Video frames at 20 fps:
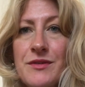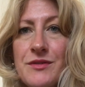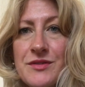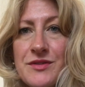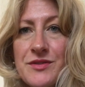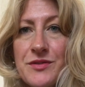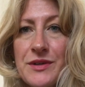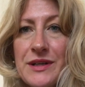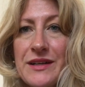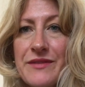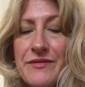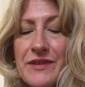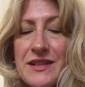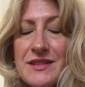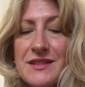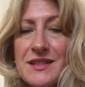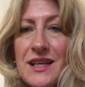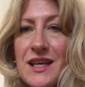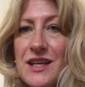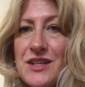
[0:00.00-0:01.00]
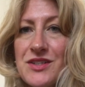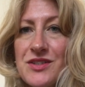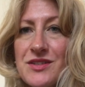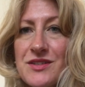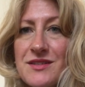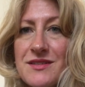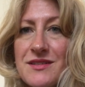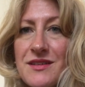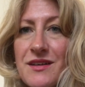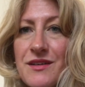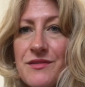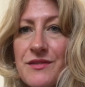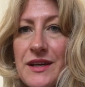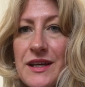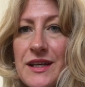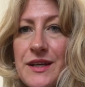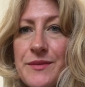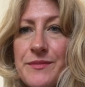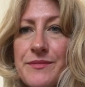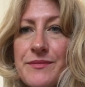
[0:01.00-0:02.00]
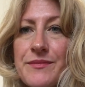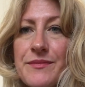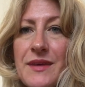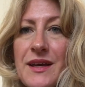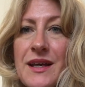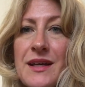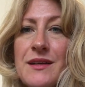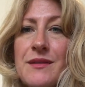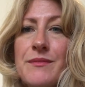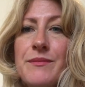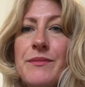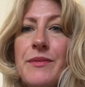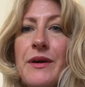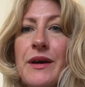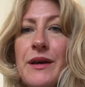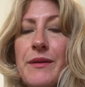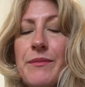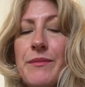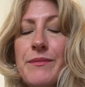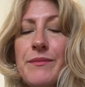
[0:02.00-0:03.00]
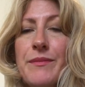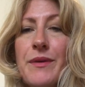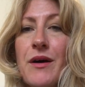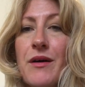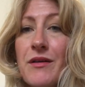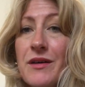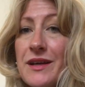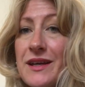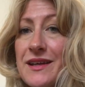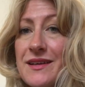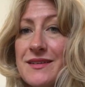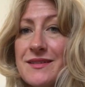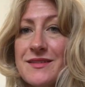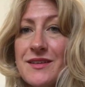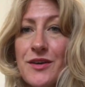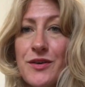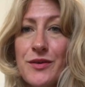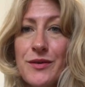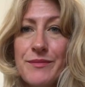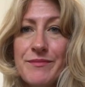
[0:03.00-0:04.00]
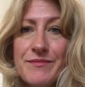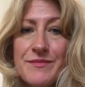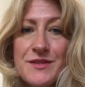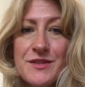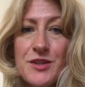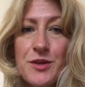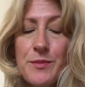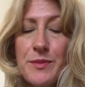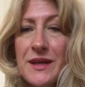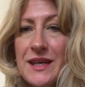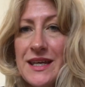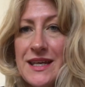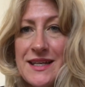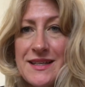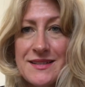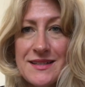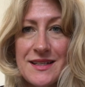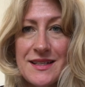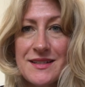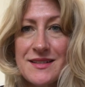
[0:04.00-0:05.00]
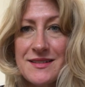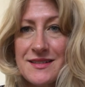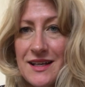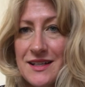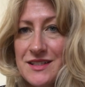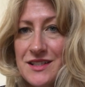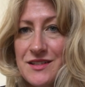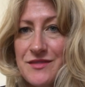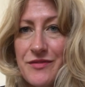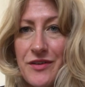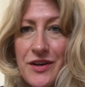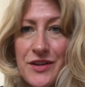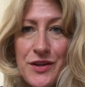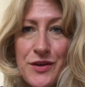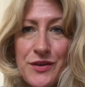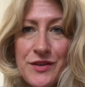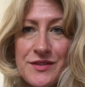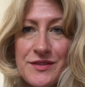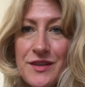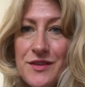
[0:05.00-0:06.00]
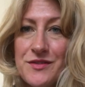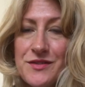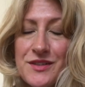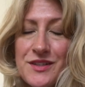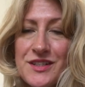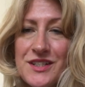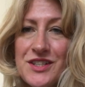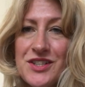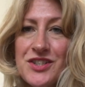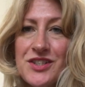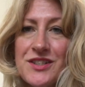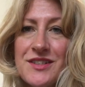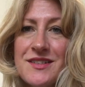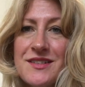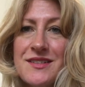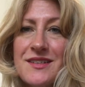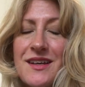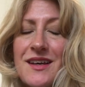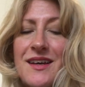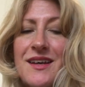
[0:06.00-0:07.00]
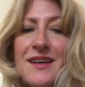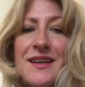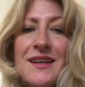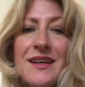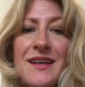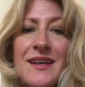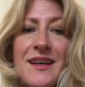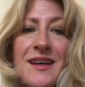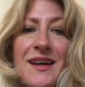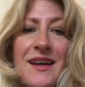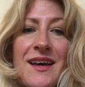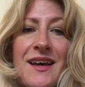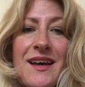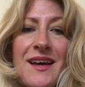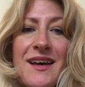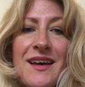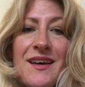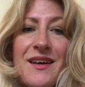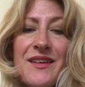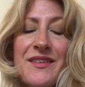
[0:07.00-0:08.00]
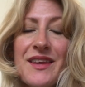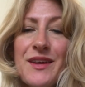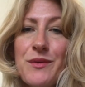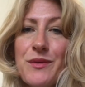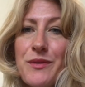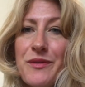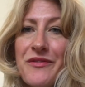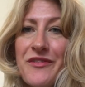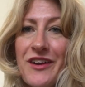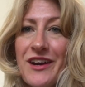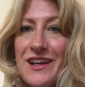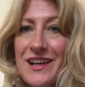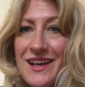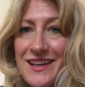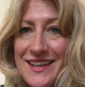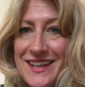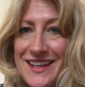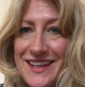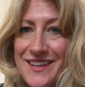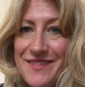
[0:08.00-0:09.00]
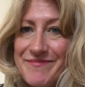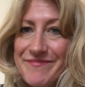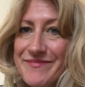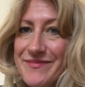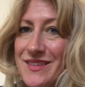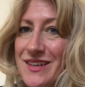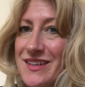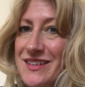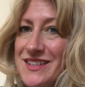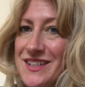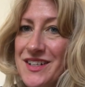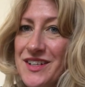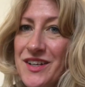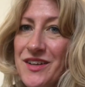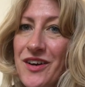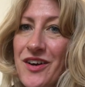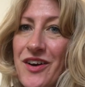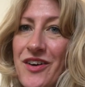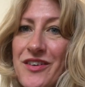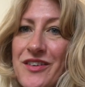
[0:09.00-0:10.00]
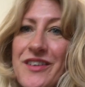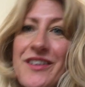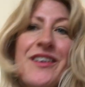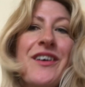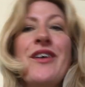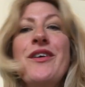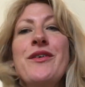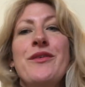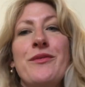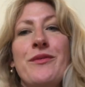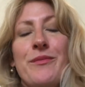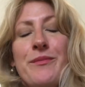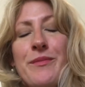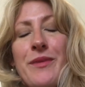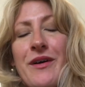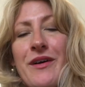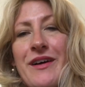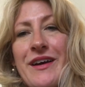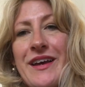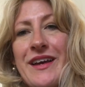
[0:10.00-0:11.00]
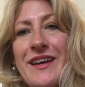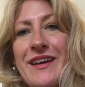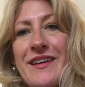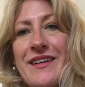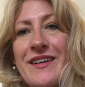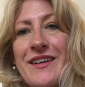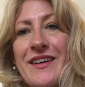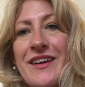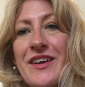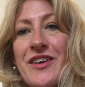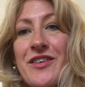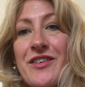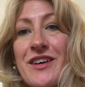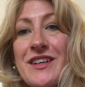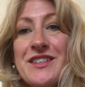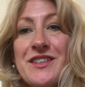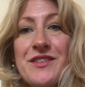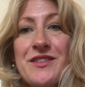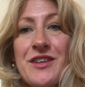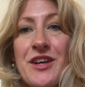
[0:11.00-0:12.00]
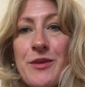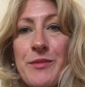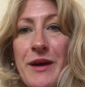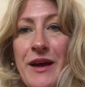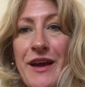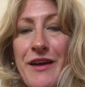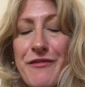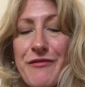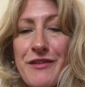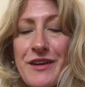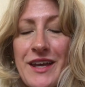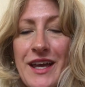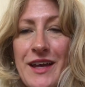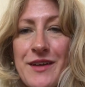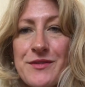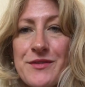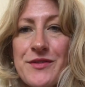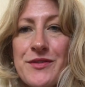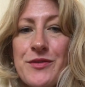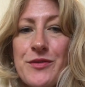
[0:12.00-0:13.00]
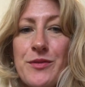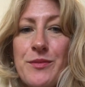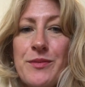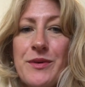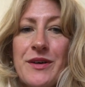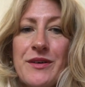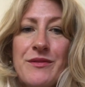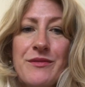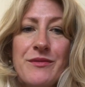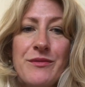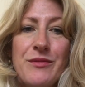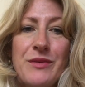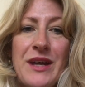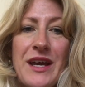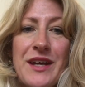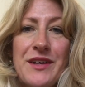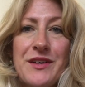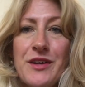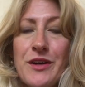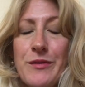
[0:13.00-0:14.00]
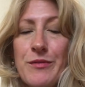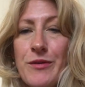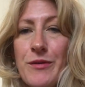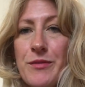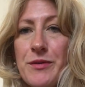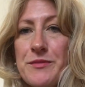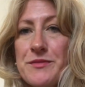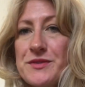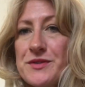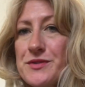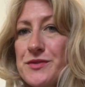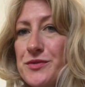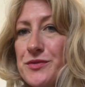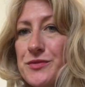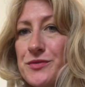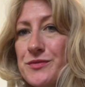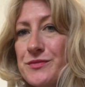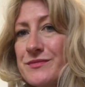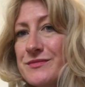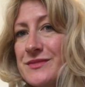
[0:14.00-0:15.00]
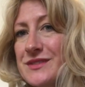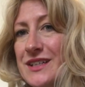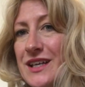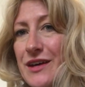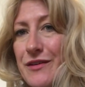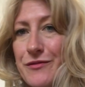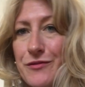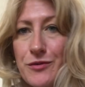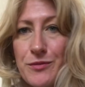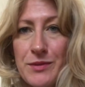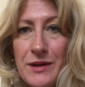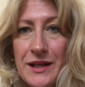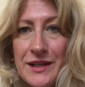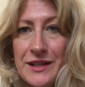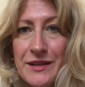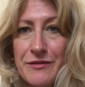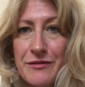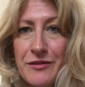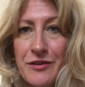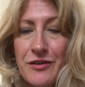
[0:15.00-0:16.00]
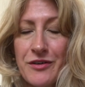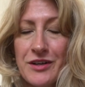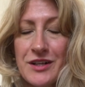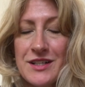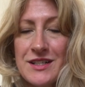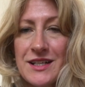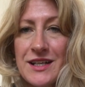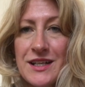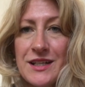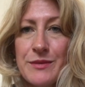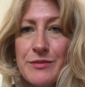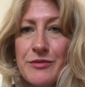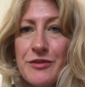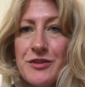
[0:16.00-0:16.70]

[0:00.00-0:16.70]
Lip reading: soil investigation survey and bike parking. So super easy to satisfy those conditions. I think we were very lucky. I don't know, can't go by, I don't know about every council, but we had no problems at all to get full planning for our container